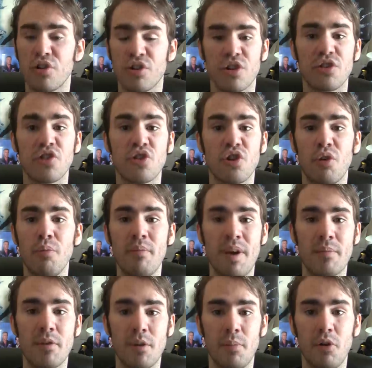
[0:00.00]
just so
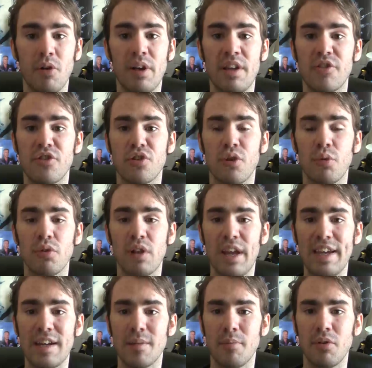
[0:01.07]
memorable and so
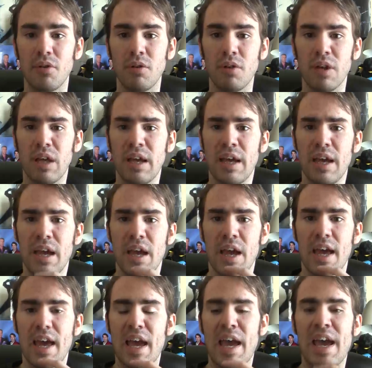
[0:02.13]
likable,
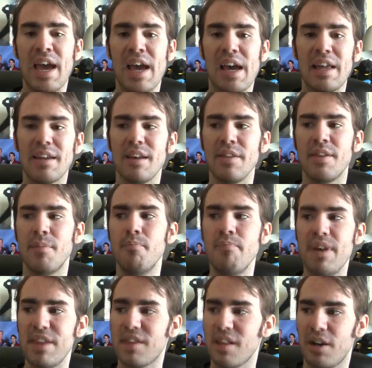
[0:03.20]
and the
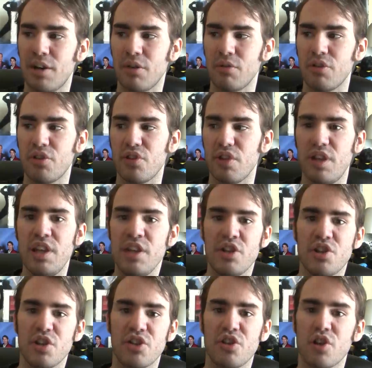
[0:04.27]
mythos
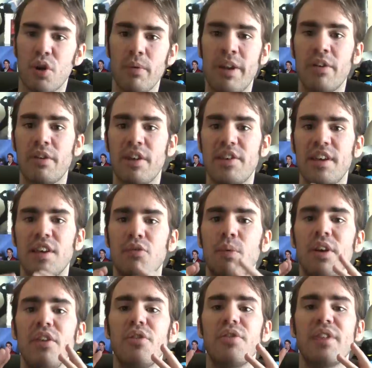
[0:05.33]
is just so interesting. It's
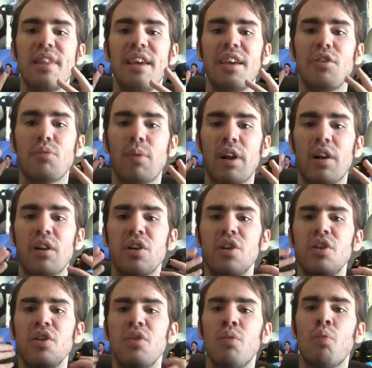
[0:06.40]
one of those things where
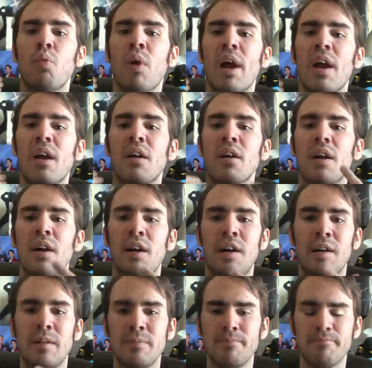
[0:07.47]
you
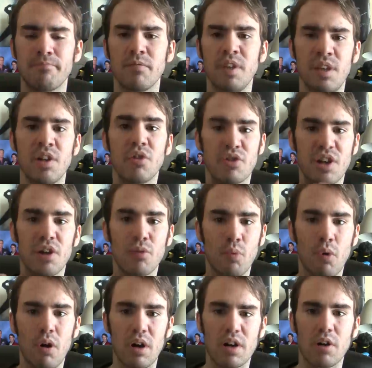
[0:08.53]
know, Doug
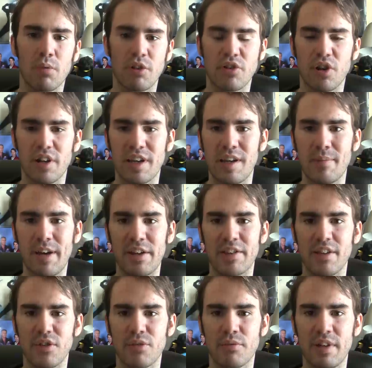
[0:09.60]
Walker was talking about
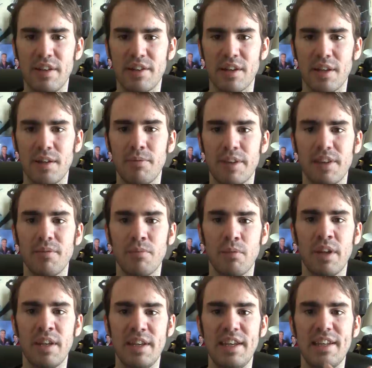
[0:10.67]
this recently
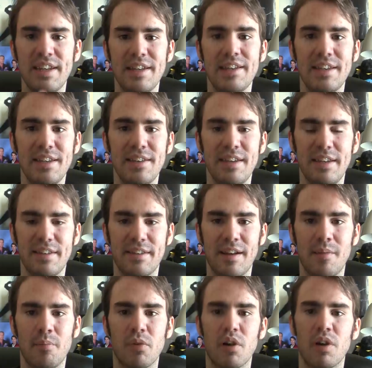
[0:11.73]
when he did
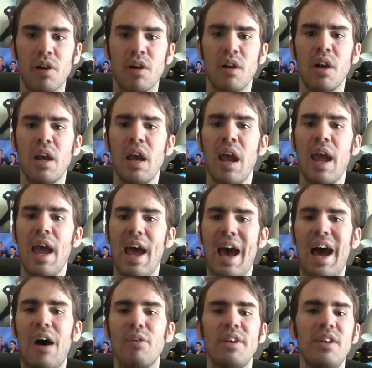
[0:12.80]
Disneycember,
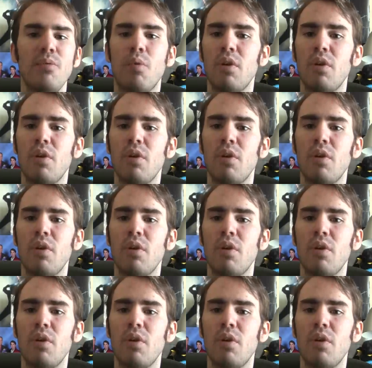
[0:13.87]
how he